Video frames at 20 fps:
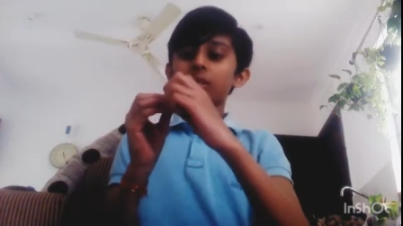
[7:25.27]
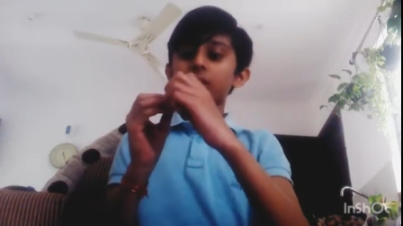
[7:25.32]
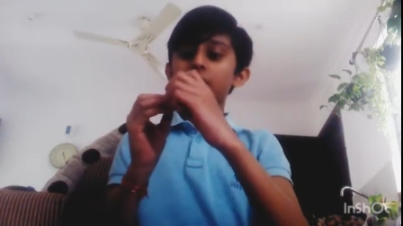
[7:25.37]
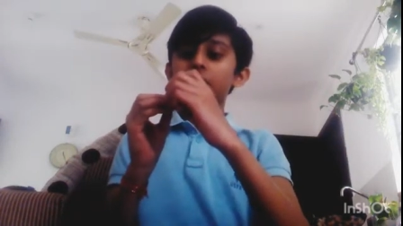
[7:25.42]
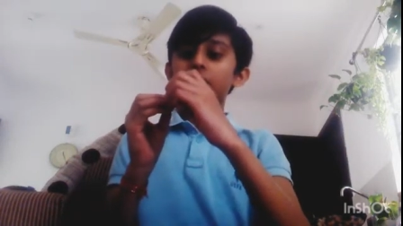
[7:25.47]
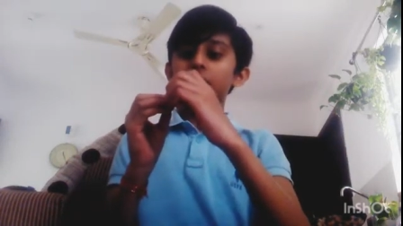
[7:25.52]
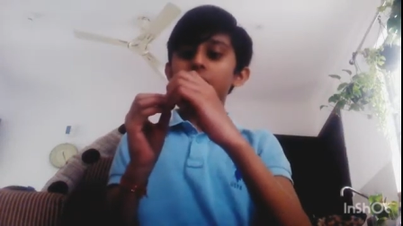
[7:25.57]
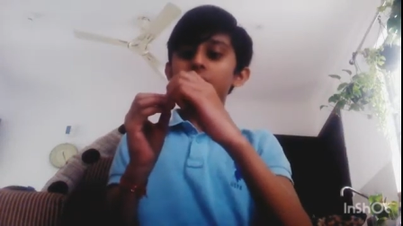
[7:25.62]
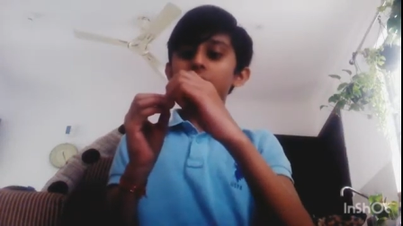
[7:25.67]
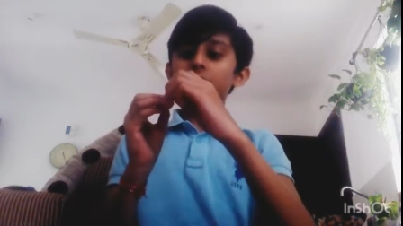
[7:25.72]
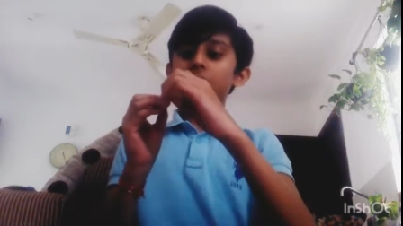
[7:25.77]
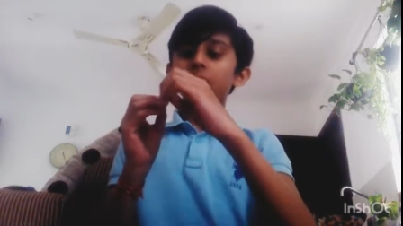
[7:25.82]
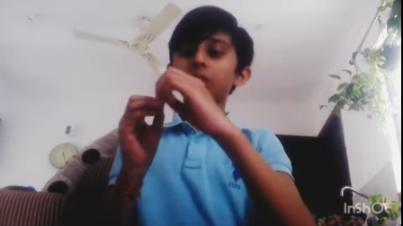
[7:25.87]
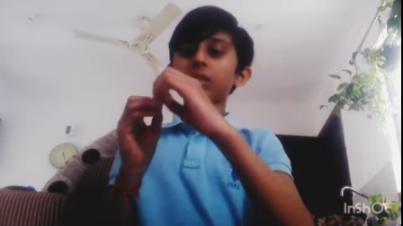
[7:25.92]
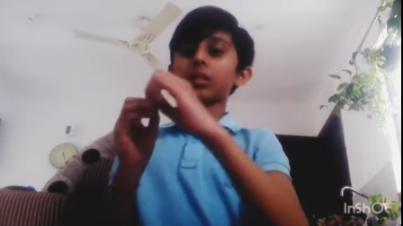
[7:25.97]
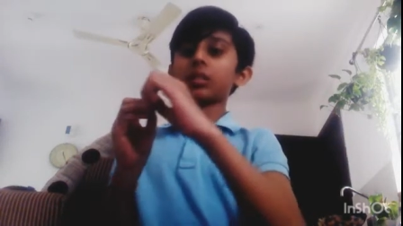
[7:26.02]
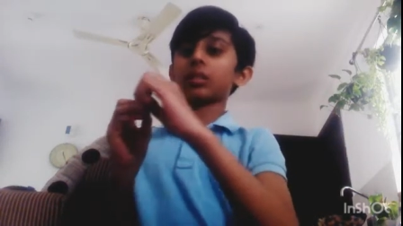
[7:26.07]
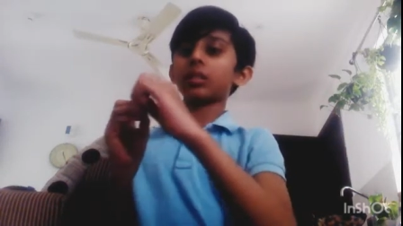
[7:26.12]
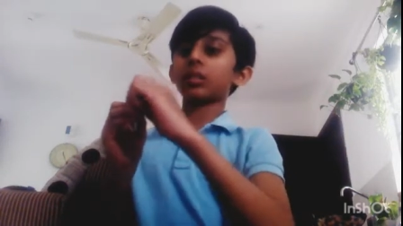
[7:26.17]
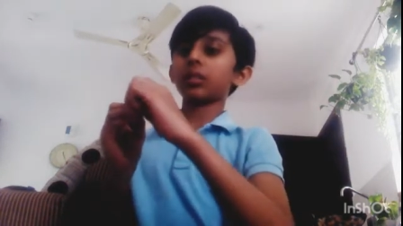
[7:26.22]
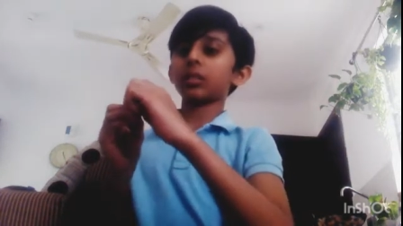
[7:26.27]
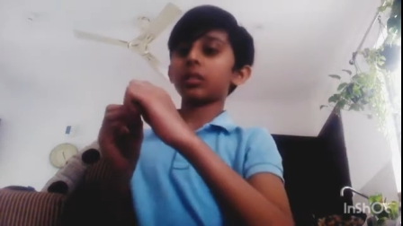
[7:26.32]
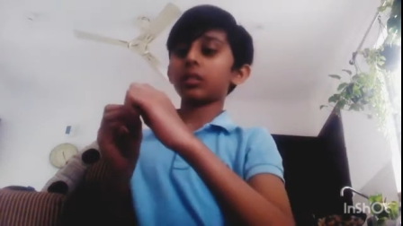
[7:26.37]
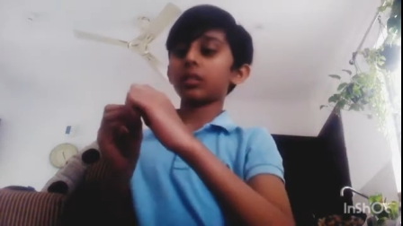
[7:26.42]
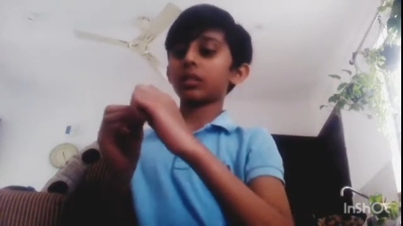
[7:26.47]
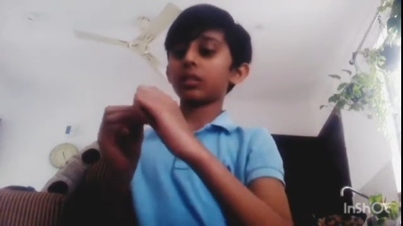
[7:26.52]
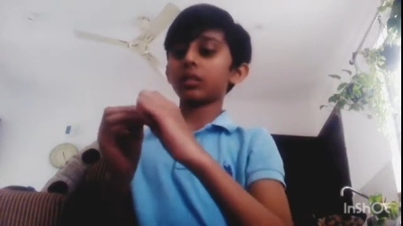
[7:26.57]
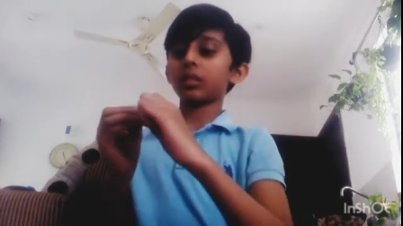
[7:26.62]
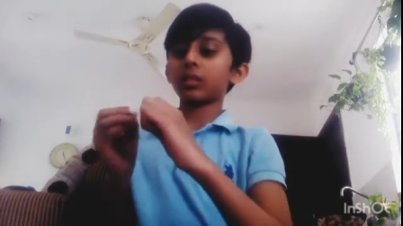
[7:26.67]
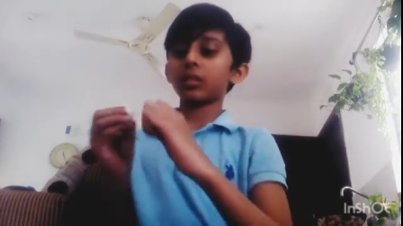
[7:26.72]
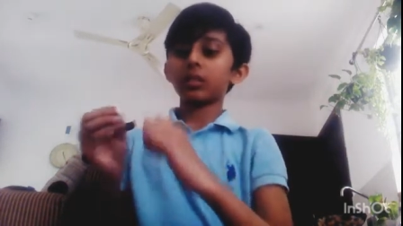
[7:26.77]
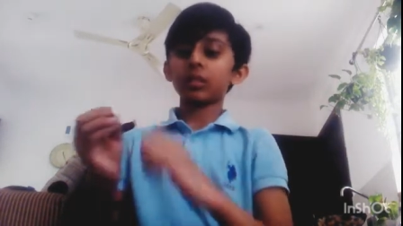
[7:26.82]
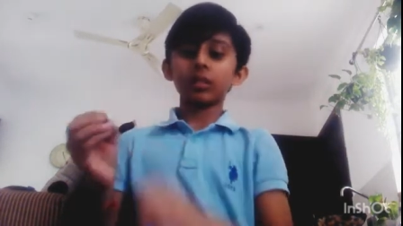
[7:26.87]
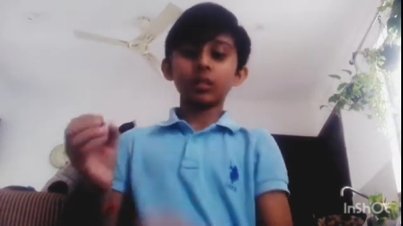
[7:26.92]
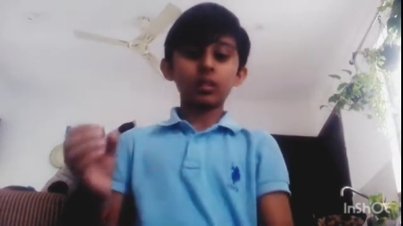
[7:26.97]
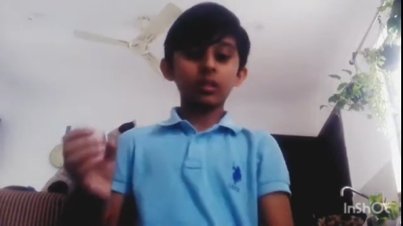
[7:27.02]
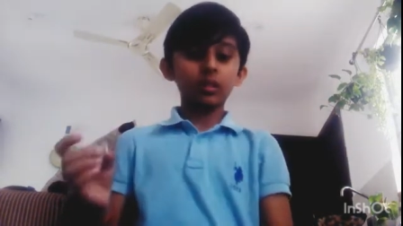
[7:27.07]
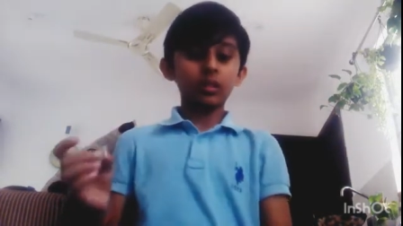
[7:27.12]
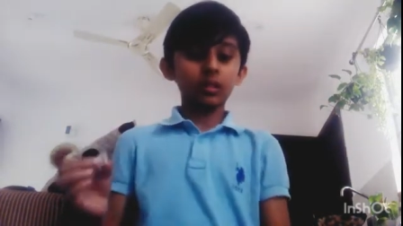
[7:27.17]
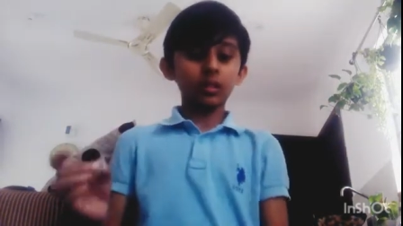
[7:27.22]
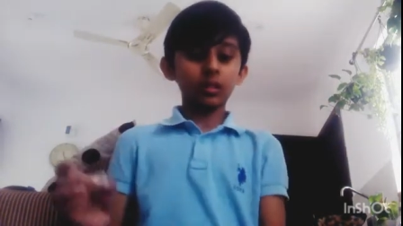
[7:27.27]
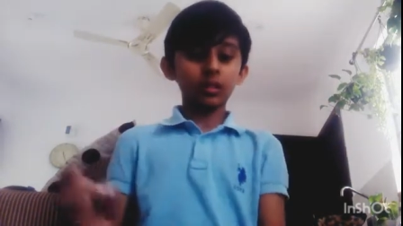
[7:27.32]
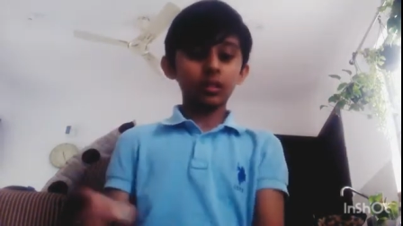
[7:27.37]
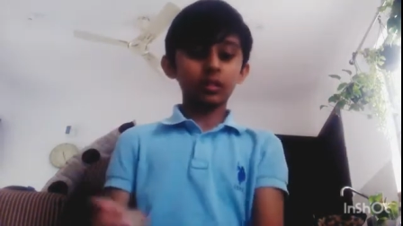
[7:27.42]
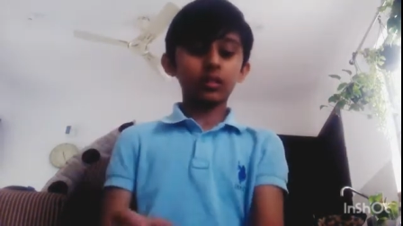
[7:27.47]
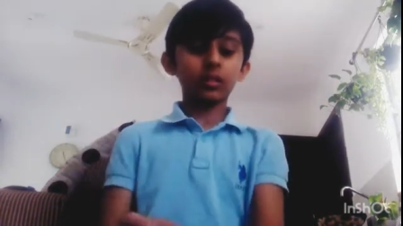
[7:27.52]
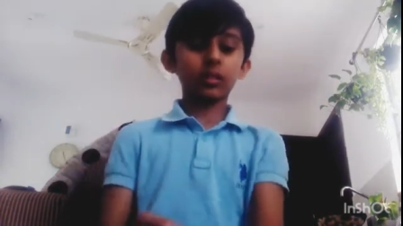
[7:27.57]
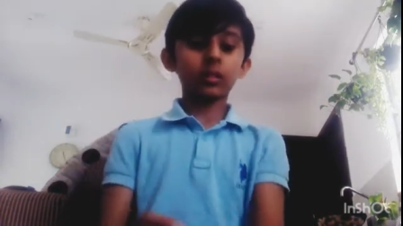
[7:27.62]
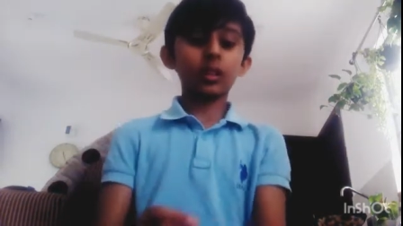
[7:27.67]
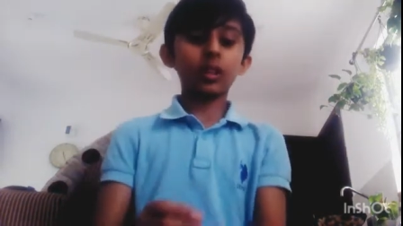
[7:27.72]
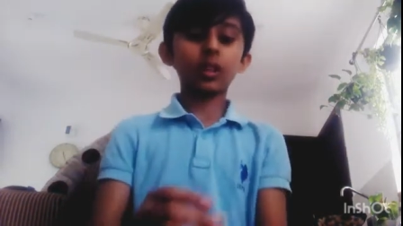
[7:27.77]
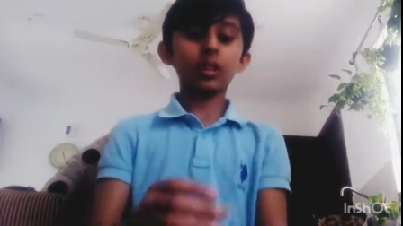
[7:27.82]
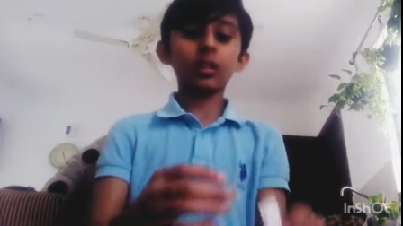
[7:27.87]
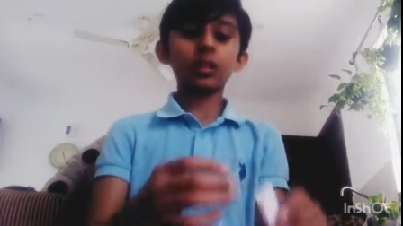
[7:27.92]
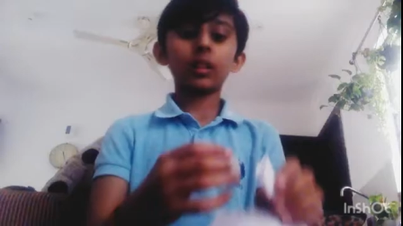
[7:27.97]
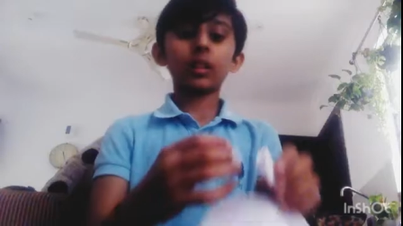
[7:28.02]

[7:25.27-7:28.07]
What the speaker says: this over out,